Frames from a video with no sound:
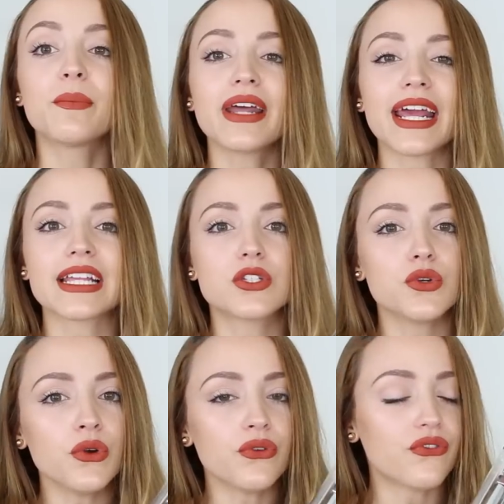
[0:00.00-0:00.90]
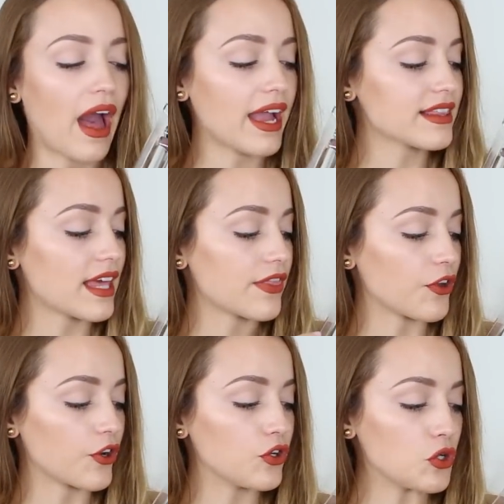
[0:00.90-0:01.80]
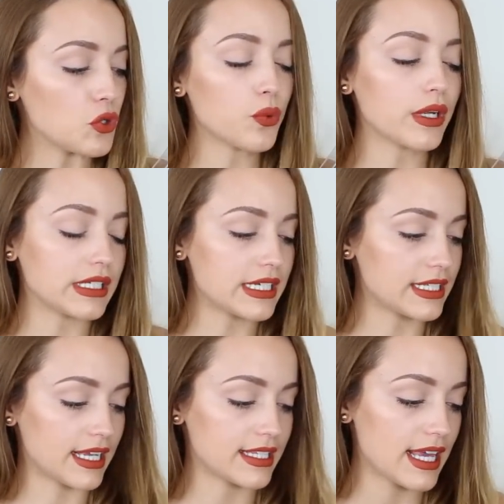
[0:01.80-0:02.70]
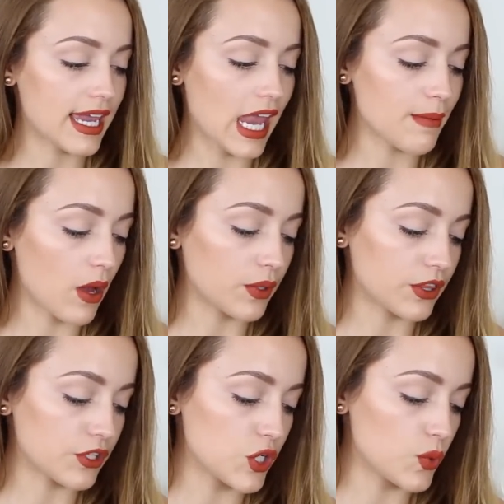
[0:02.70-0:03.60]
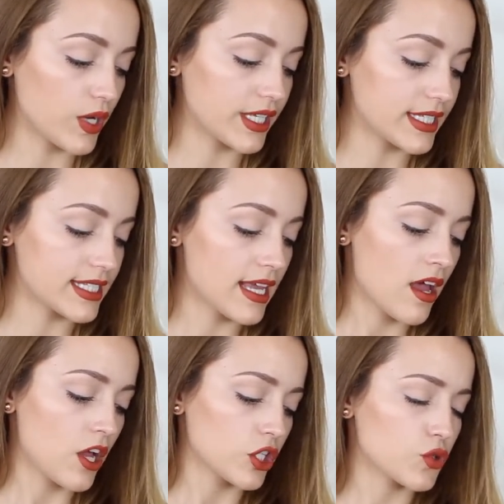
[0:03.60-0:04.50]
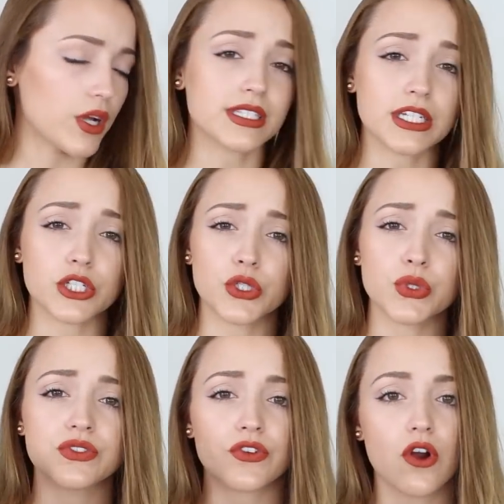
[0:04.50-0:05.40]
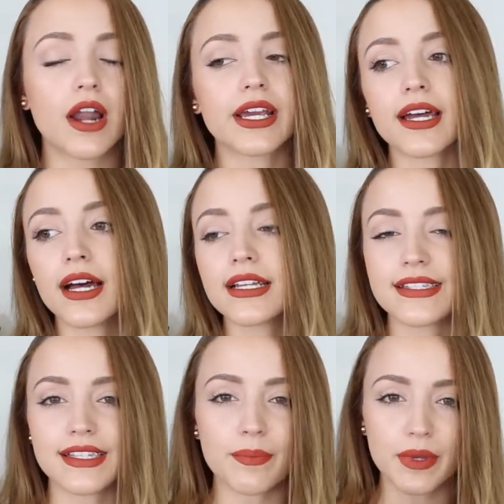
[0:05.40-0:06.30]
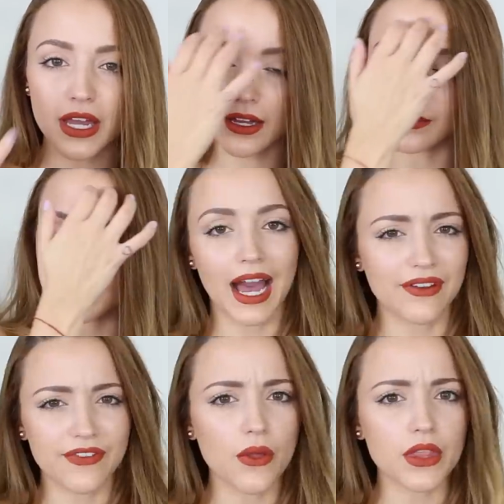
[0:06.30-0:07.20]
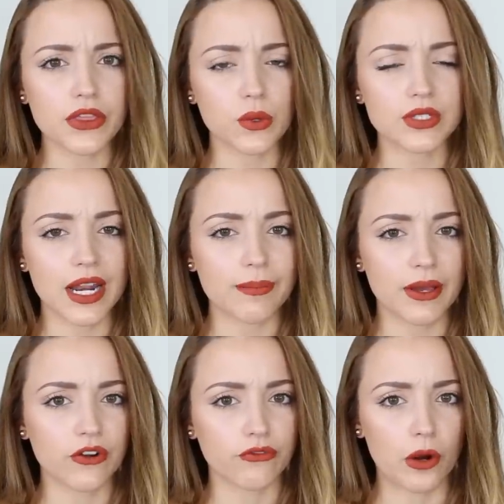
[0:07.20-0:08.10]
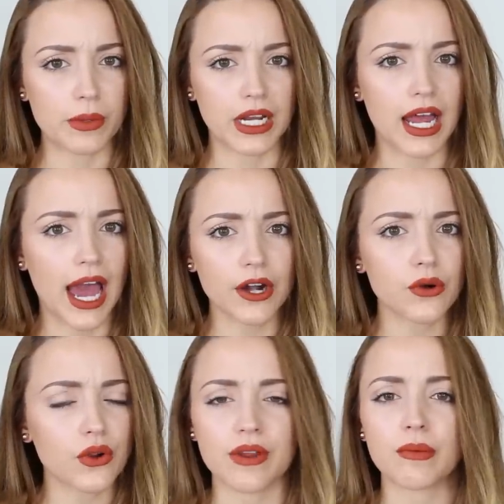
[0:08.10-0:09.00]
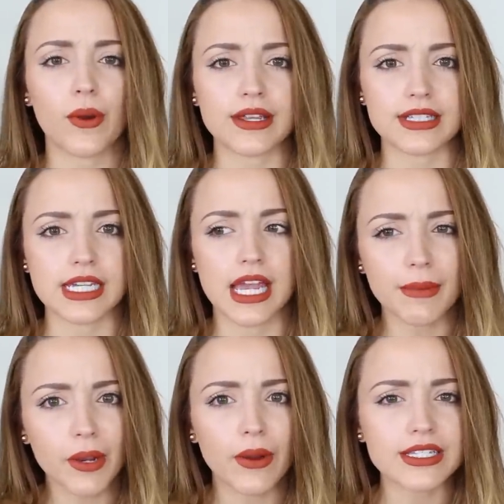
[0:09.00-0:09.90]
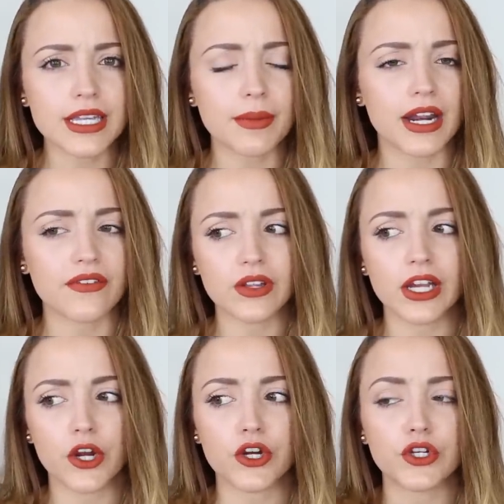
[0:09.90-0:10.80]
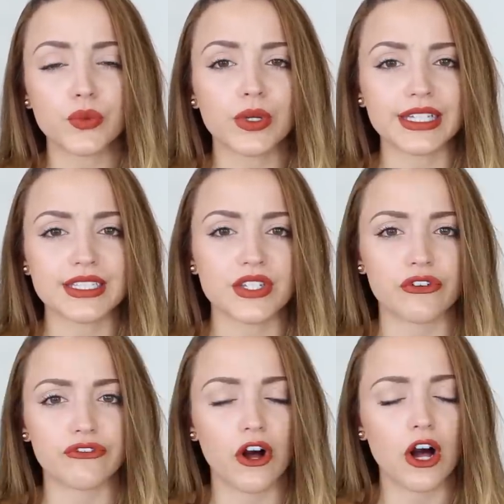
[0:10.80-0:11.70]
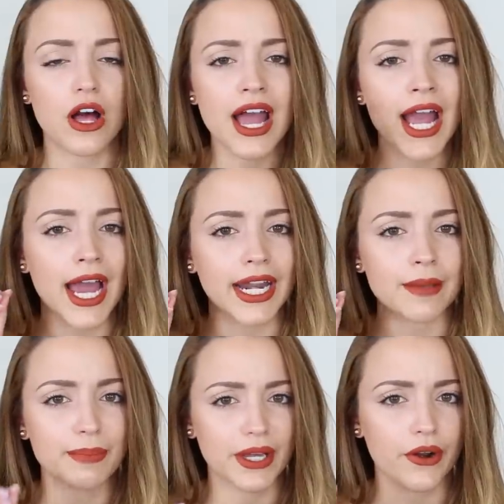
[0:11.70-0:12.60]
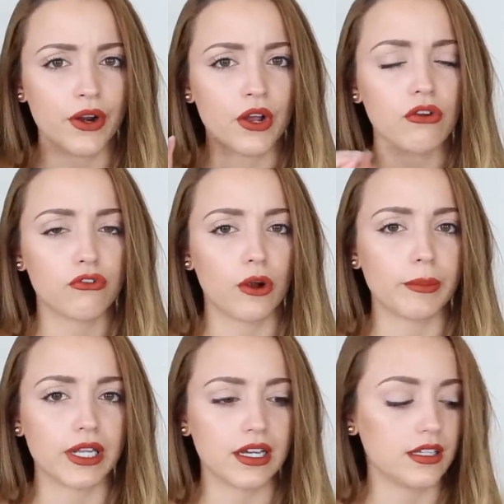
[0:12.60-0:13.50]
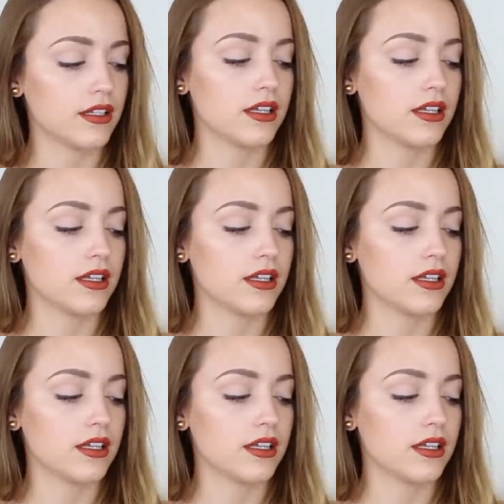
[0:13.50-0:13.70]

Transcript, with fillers: But I do find that their new releases, they came out with new ones, Trust Issues, Veronica, Sepia. I found that those had a better formula. I don't know if I'm crazy. Am I crazy? But I feel like her new releases for fall had a better formula.